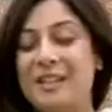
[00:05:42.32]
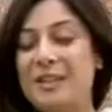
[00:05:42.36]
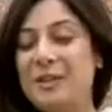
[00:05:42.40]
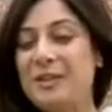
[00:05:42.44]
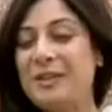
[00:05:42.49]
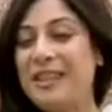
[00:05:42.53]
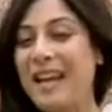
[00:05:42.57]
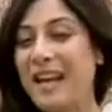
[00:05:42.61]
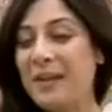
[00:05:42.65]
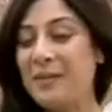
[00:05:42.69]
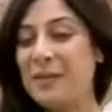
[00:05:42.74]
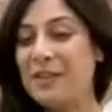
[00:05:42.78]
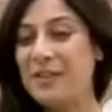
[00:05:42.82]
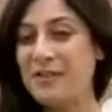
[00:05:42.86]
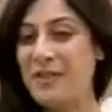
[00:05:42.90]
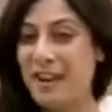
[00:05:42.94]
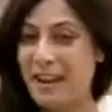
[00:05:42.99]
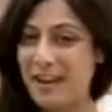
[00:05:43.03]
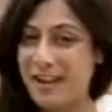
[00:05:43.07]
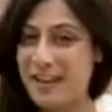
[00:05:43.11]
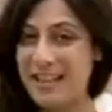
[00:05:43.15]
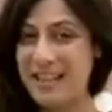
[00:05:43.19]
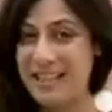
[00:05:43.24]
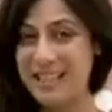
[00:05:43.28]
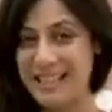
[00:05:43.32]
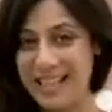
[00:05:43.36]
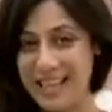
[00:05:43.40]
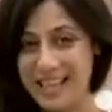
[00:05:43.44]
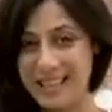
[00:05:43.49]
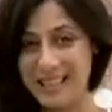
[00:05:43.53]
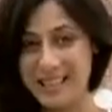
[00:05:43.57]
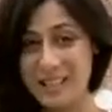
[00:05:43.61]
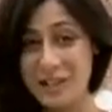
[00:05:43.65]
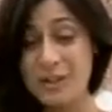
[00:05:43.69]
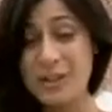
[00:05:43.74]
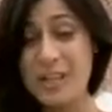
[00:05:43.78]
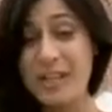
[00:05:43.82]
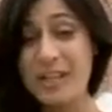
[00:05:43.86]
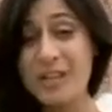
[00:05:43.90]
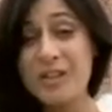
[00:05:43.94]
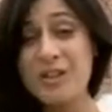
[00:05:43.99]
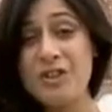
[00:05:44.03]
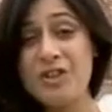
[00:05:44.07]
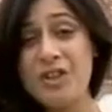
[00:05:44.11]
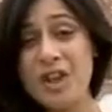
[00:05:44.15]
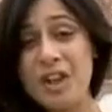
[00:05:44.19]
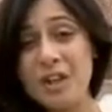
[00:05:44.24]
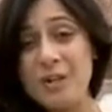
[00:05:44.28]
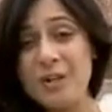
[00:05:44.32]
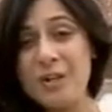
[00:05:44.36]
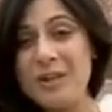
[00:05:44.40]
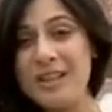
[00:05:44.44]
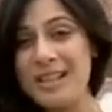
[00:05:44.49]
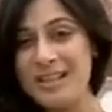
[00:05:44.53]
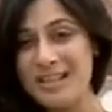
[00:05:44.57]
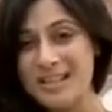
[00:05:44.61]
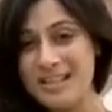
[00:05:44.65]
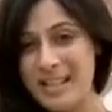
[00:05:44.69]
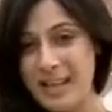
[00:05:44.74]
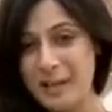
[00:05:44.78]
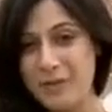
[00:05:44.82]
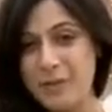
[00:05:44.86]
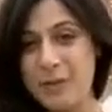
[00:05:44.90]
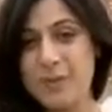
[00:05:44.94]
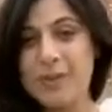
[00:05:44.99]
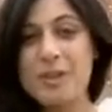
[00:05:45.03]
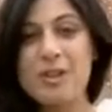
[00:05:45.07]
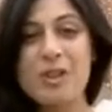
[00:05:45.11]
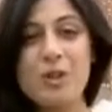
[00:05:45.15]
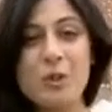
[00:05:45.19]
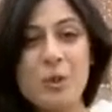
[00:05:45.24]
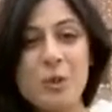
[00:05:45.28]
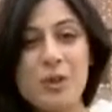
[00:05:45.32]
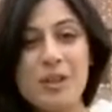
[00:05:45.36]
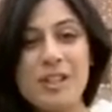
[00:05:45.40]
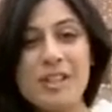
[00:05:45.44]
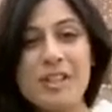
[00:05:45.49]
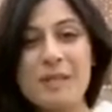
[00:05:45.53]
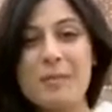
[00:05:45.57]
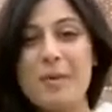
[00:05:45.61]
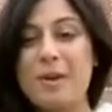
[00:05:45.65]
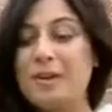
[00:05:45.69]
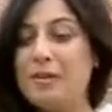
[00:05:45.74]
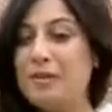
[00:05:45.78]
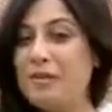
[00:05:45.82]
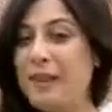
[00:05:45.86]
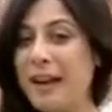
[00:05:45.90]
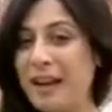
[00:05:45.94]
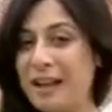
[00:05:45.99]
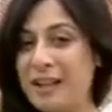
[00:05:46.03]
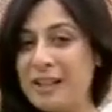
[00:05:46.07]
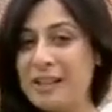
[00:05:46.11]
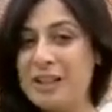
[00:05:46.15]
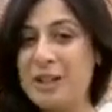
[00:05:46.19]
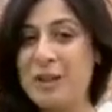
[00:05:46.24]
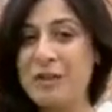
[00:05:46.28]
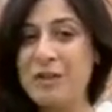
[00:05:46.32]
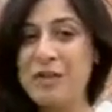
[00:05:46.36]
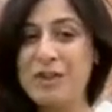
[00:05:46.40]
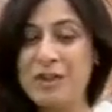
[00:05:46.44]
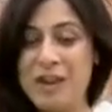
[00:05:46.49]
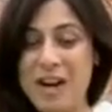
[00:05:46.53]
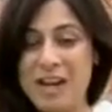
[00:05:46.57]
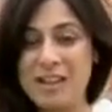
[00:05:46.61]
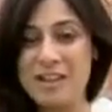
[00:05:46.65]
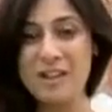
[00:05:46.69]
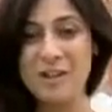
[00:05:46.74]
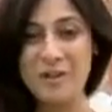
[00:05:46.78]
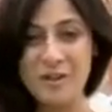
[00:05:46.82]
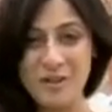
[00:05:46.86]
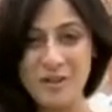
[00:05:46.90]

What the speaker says: So that was very enlightening to get a genuine insight from the students about the faculty of the Sharda